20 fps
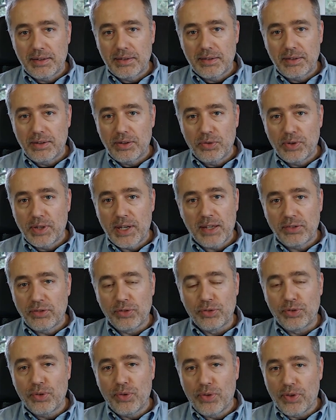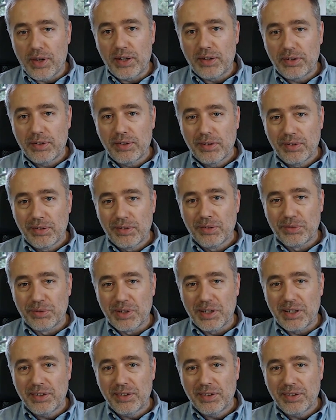You can't do that,
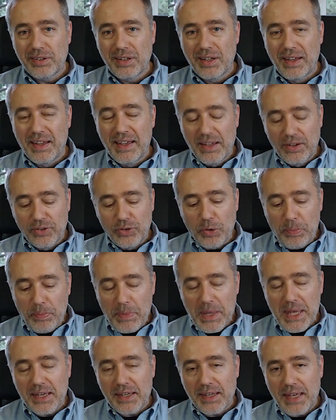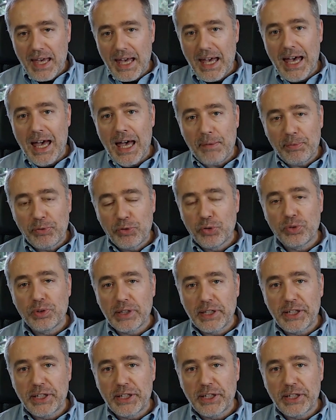right? So make absolutely